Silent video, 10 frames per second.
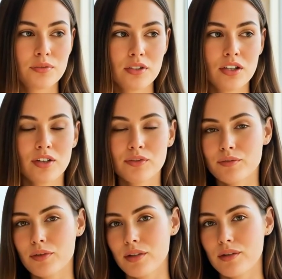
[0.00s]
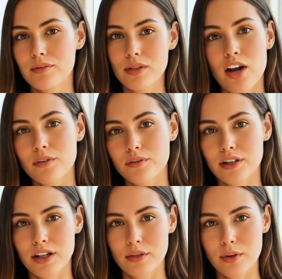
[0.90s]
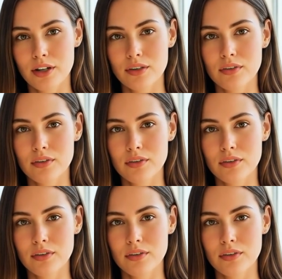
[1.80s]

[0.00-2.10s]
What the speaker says: she'd said in a televised interview.